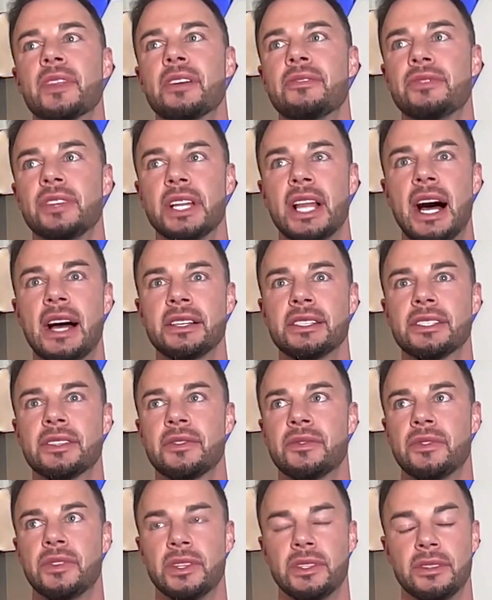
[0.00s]

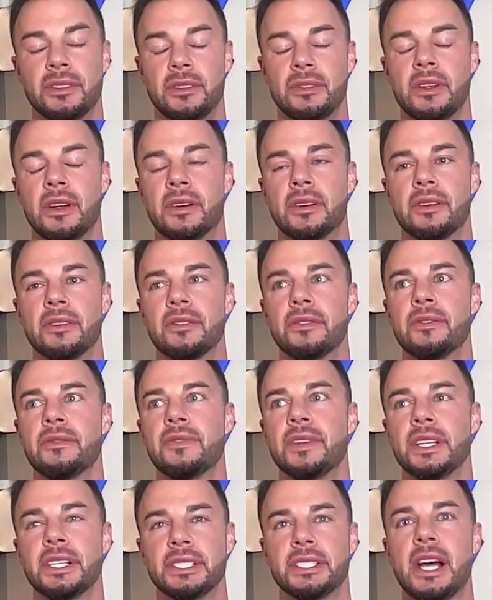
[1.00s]
philosophical or
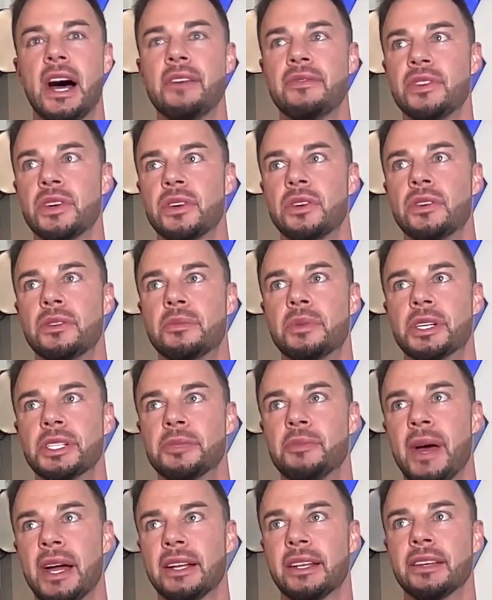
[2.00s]
philosophical
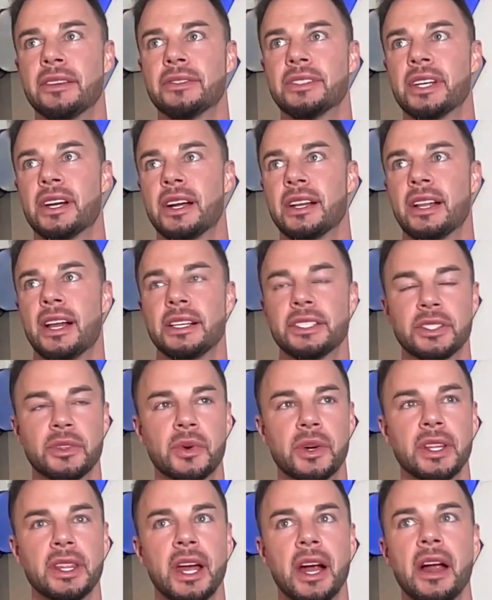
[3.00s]
perspective, sorry, I lost the
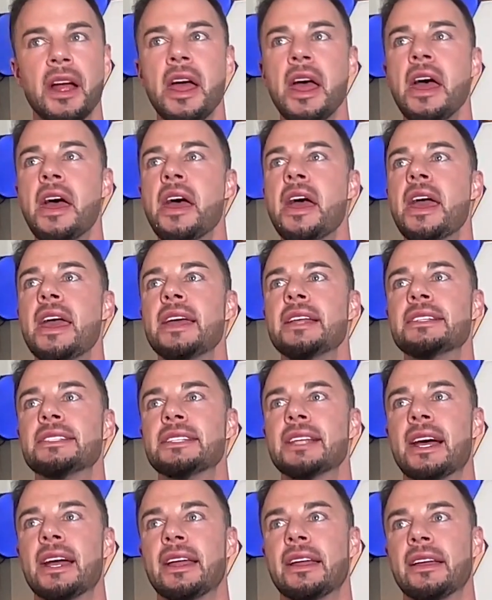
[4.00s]
word there. It's
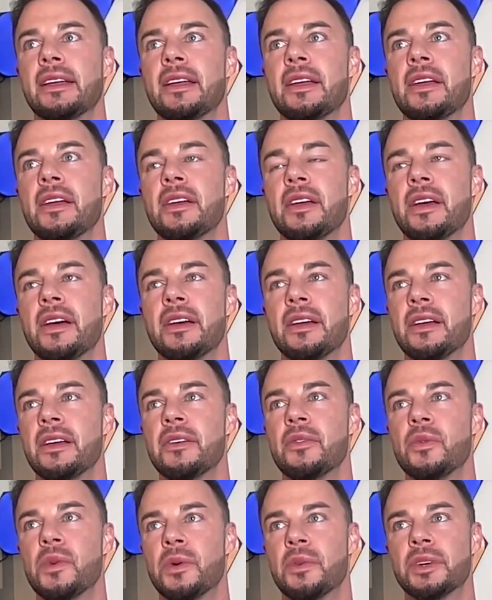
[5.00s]
like
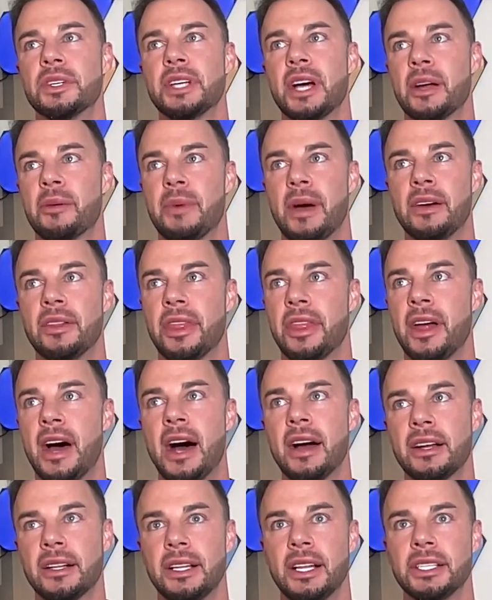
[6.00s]
when we're talking about
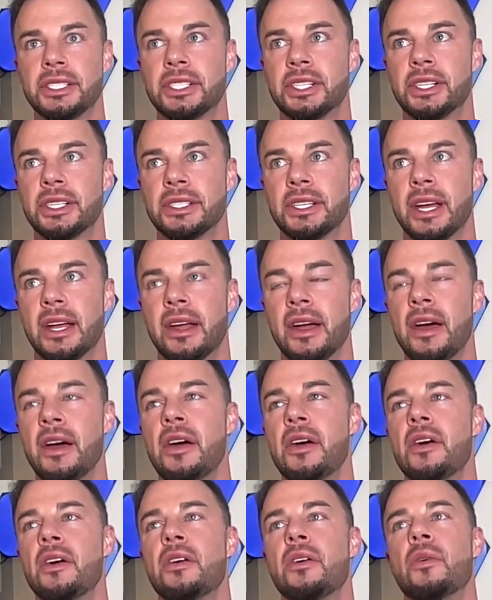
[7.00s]
thought clusters, like
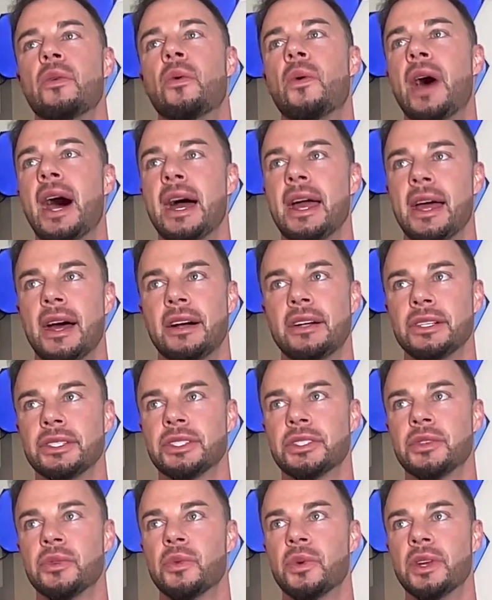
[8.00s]
why
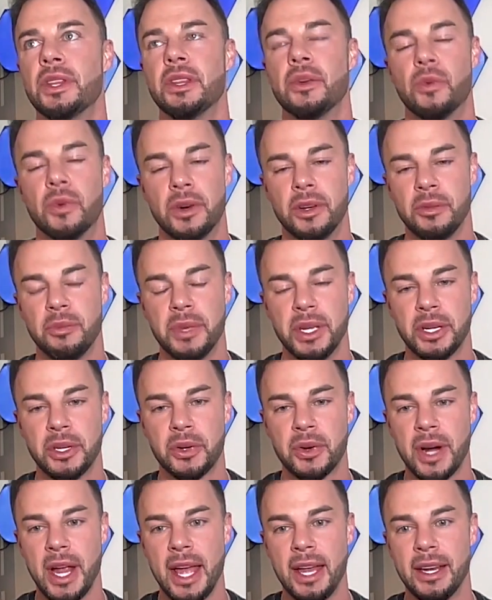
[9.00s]
else would the world be
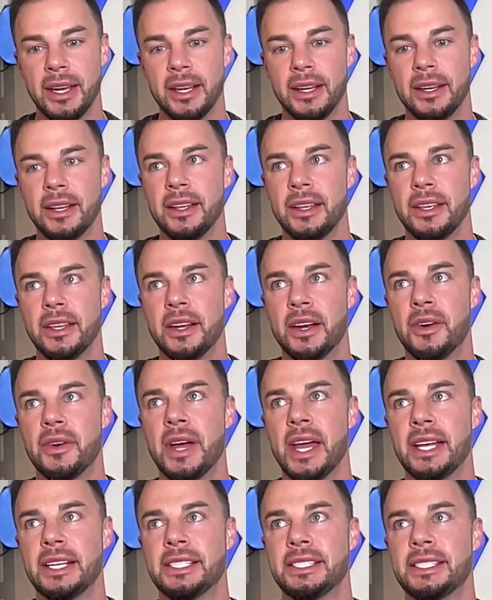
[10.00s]
created, you know,
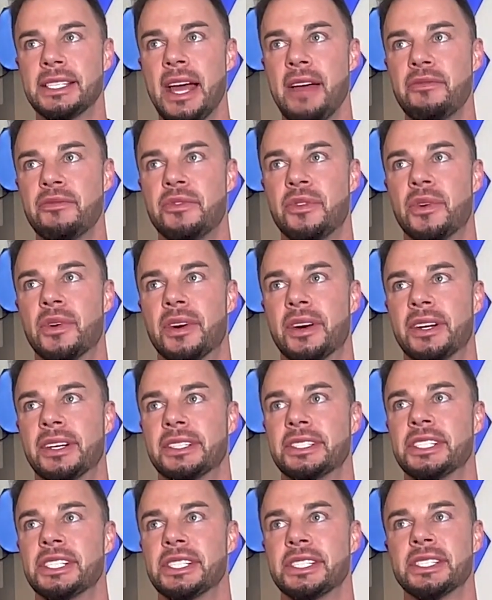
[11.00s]
except for
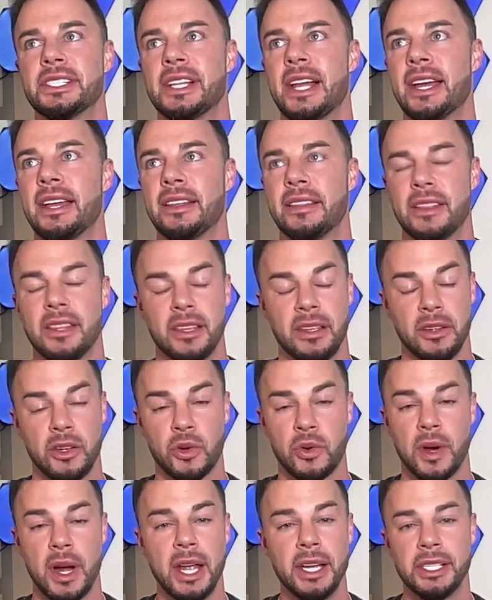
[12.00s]
just like the
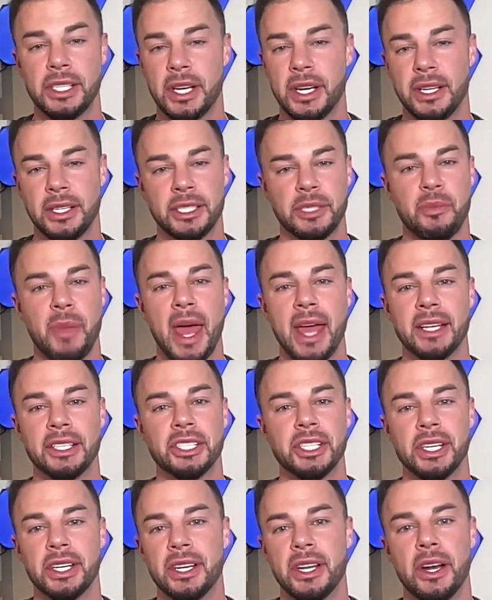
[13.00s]
creation
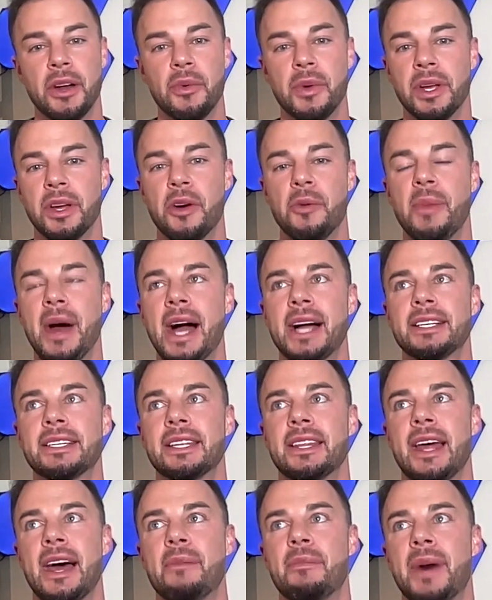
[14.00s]
expansion? You know, we go back to
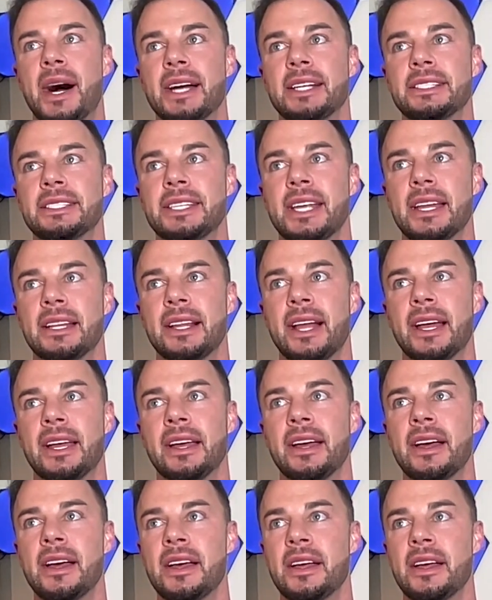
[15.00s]
that mindset, like